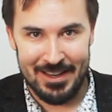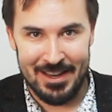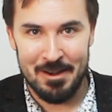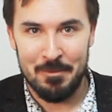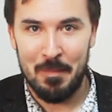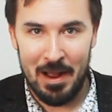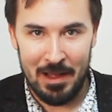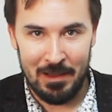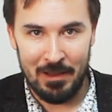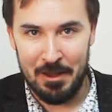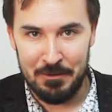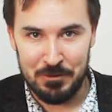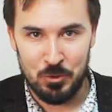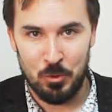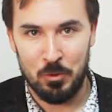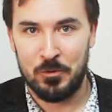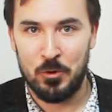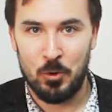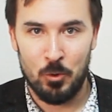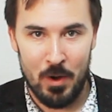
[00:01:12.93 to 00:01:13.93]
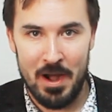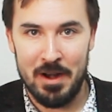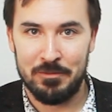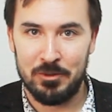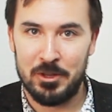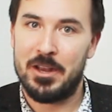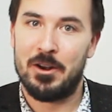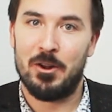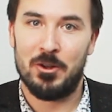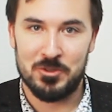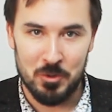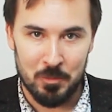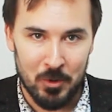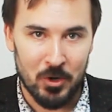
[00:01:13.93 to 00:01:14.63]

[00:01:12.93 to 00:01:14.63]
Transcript: in my life, sort of creatively and also